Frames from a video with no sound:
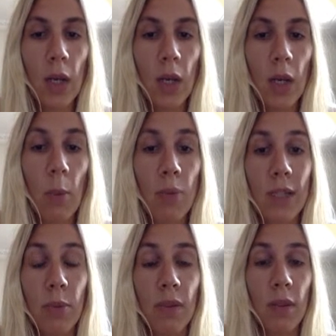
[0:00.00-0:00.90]
when
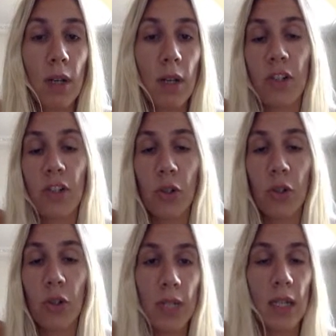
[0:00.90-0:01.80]
presented with kind of visual
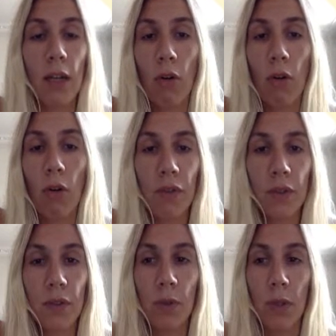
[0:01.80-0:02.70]
data, a graph of
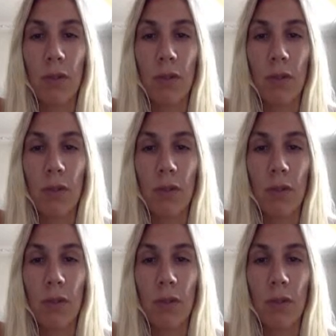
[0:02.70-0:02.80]
some sort.